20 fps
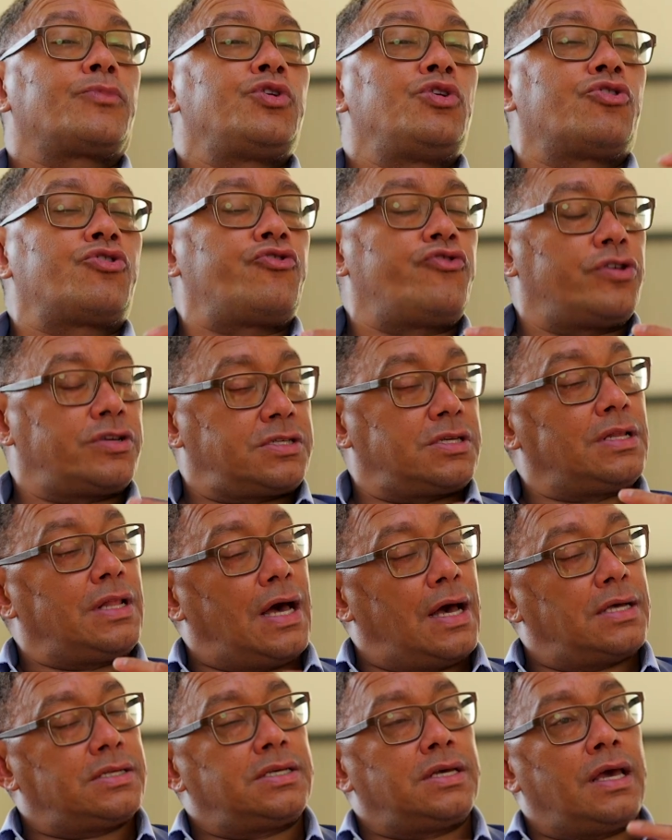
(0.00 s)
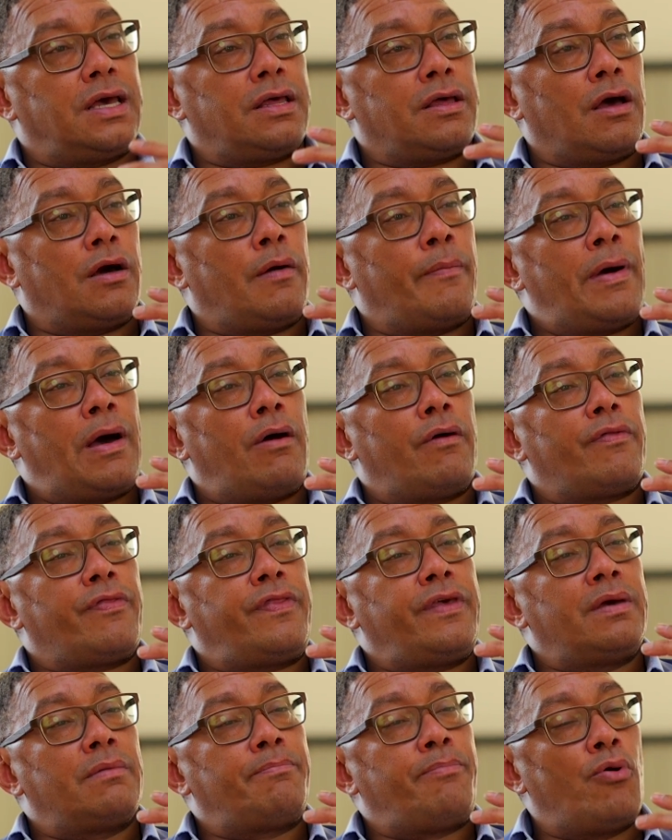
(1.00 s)
you're crystallizing it
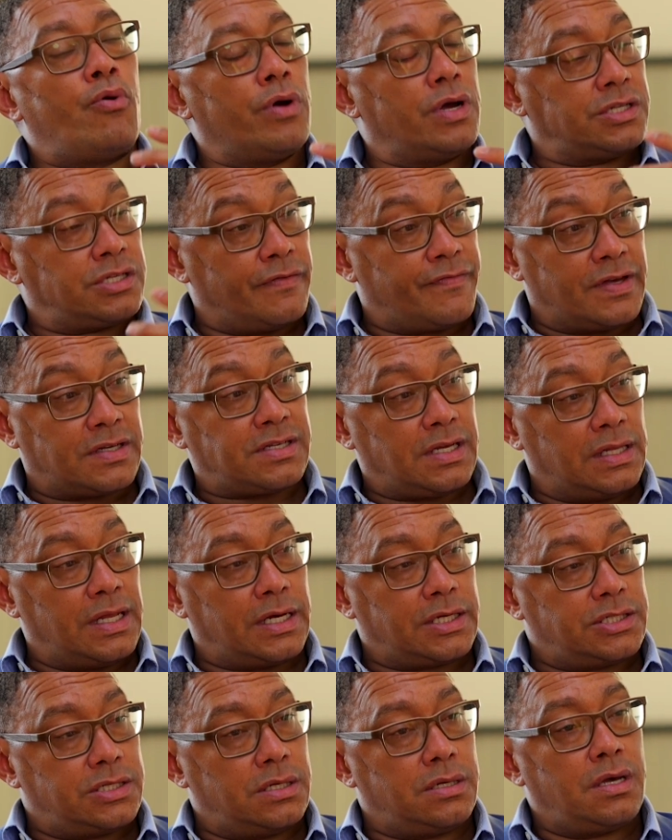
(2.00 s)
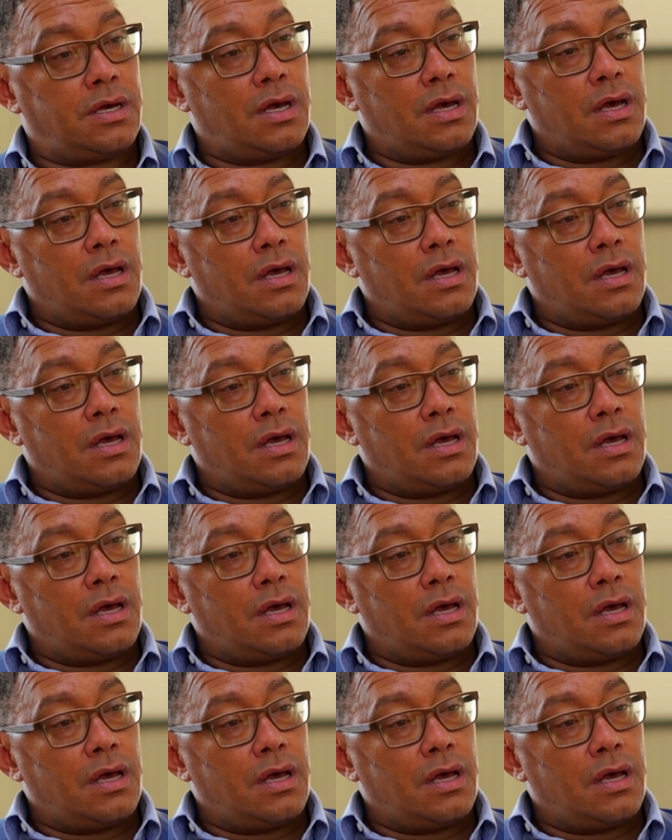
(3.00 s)
about the importance of this election,